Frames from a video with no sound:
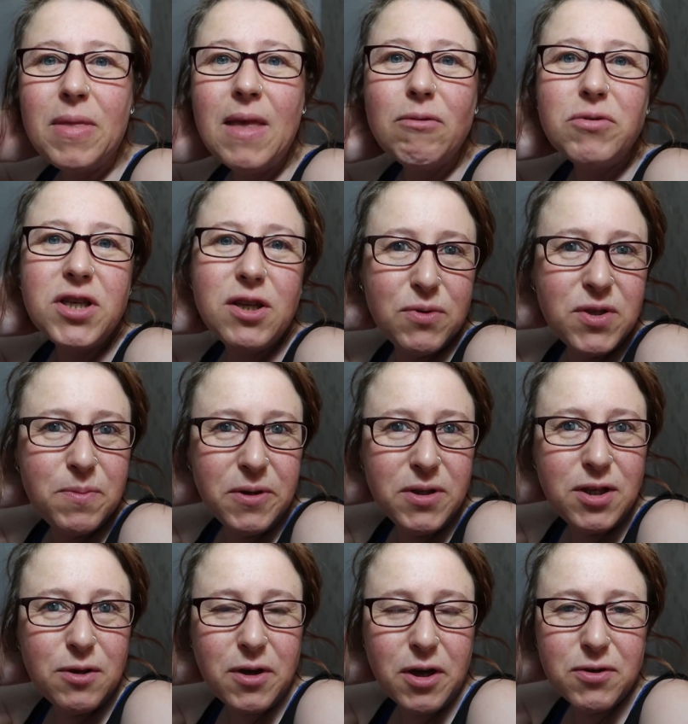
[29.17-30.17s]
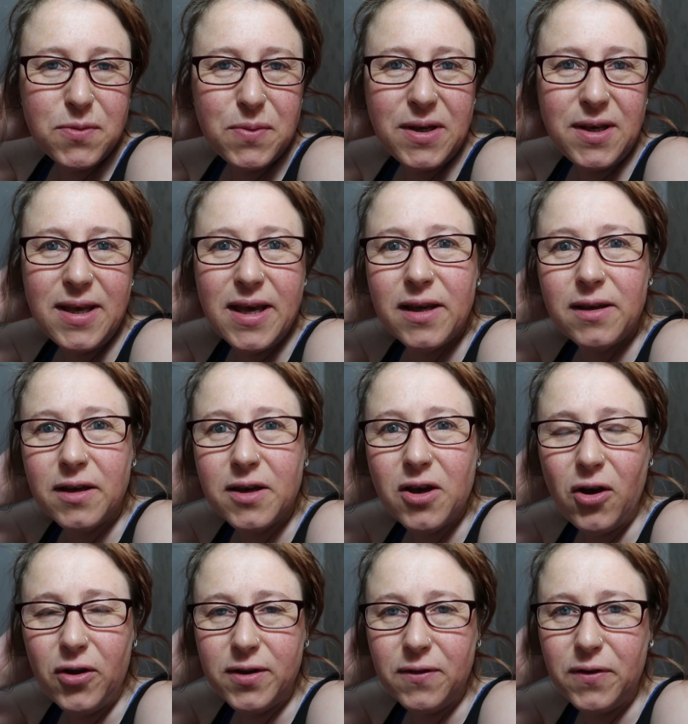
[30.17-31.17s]
Now, she was supposed to go to a gig at
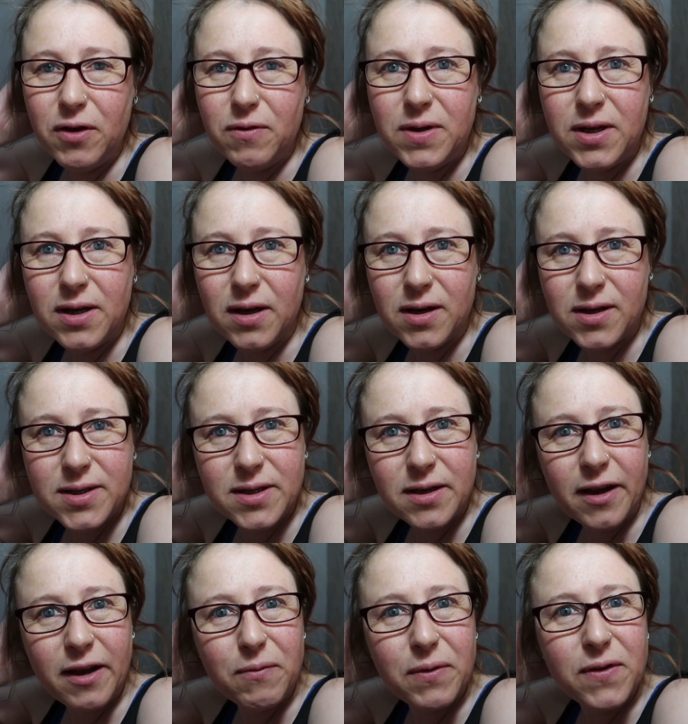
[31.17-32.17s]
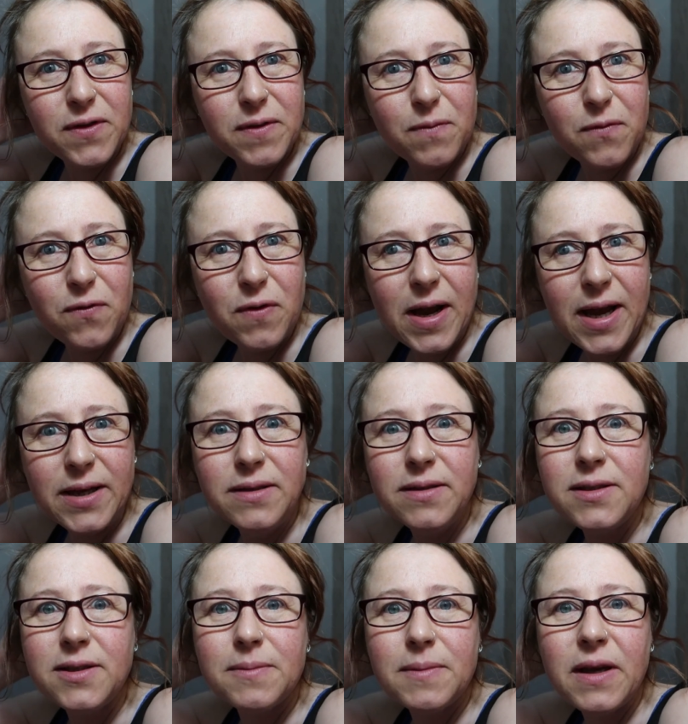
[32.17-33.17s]
Cardiff Uni last night with some
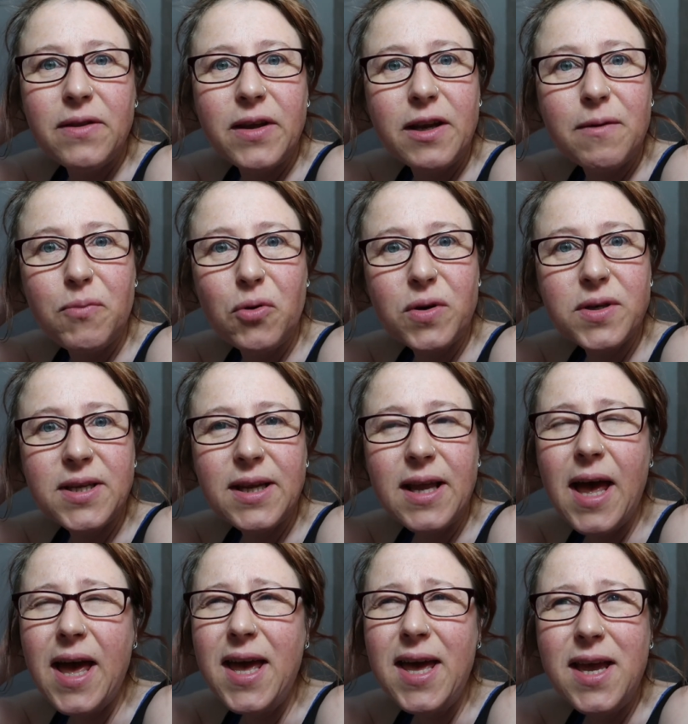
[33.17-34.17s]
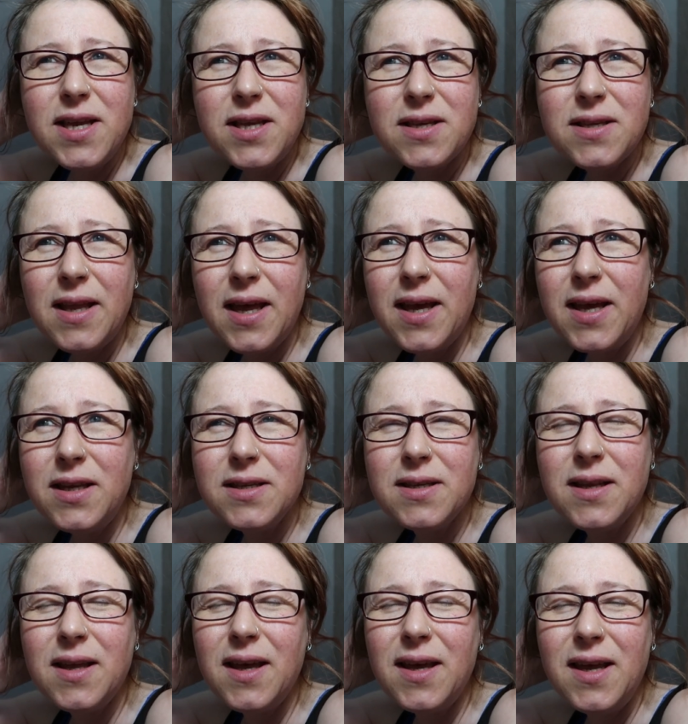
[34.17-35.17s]
friends, and they'd booked it ages and
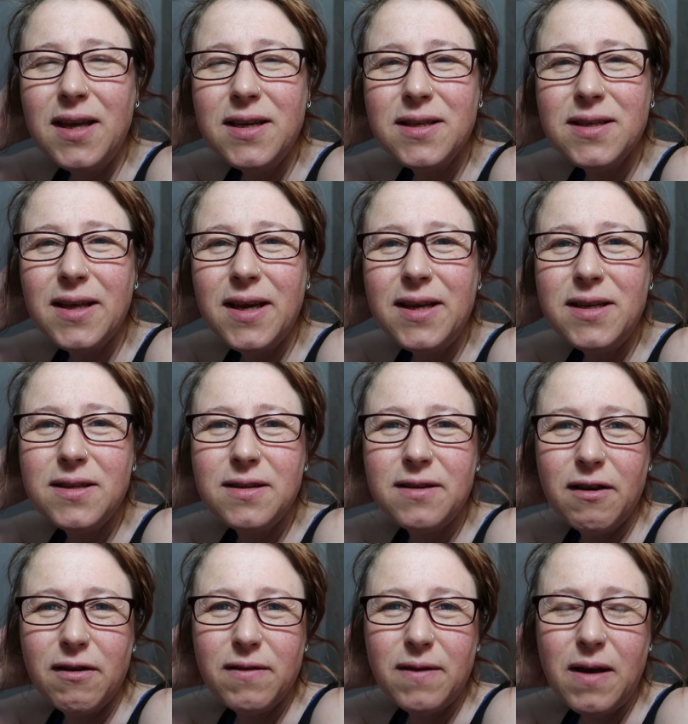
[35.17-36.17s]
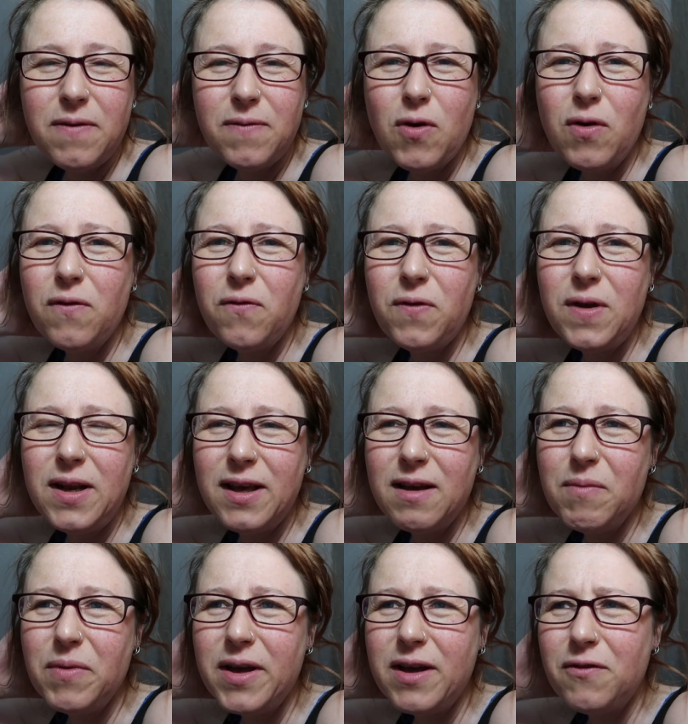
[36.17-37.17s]
ages and ages and ages ago. I've got a feeling
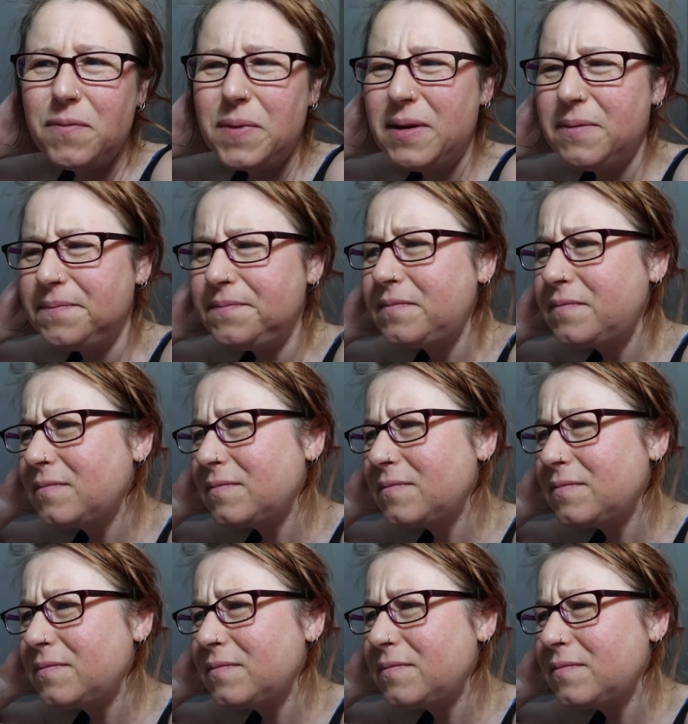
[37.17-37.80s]
it might have been